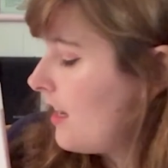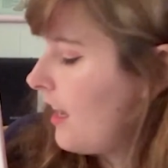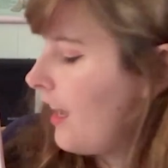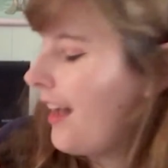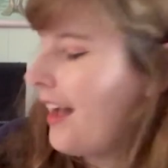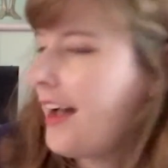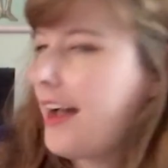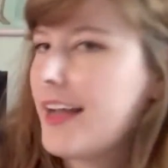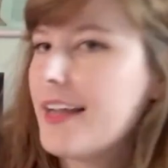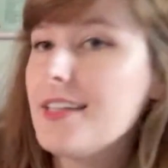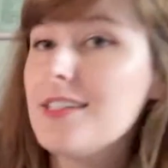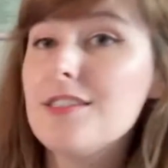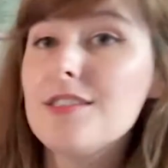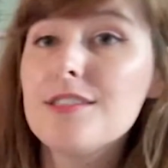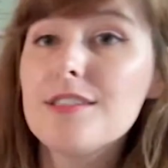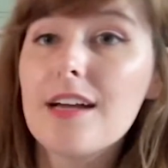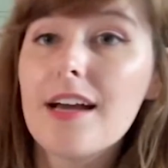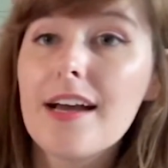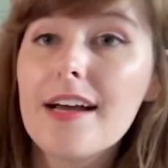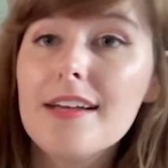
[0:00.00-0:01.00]
I
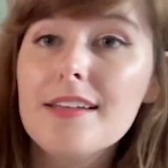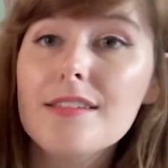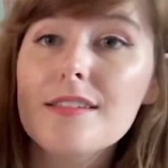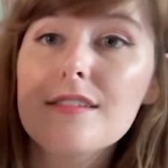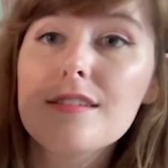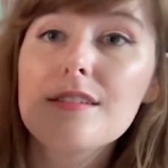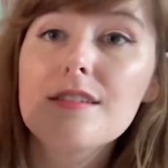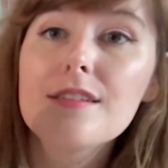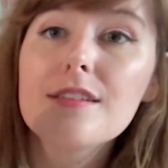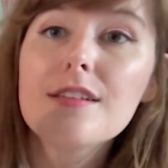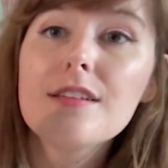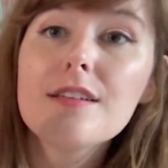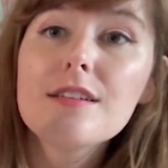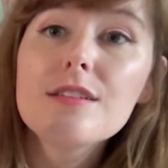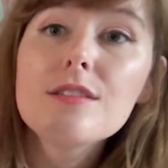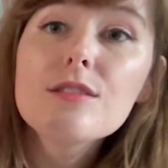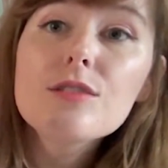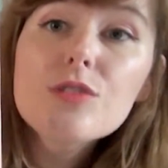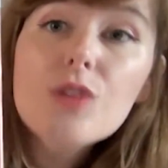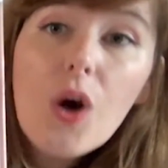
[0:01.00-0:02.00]
just
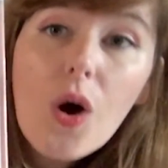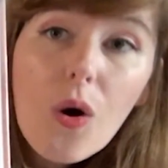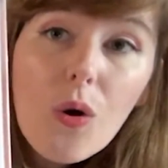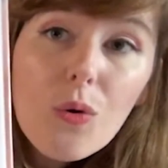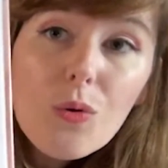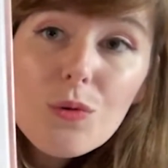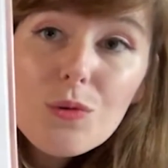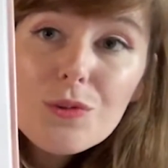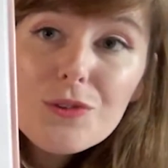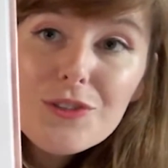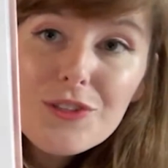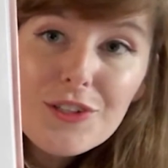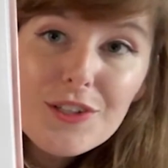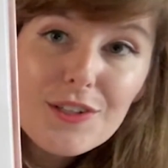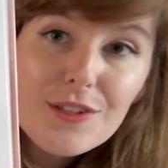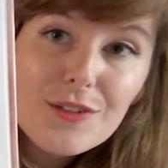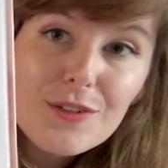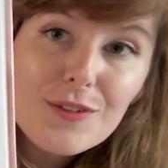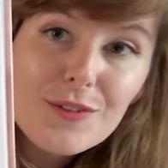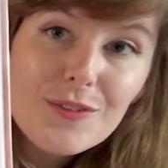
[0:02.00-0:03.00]
told
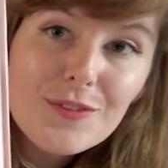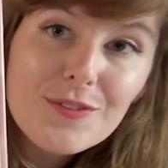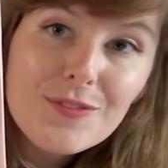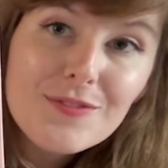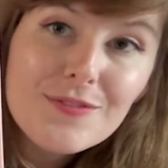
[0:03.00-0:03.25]
you.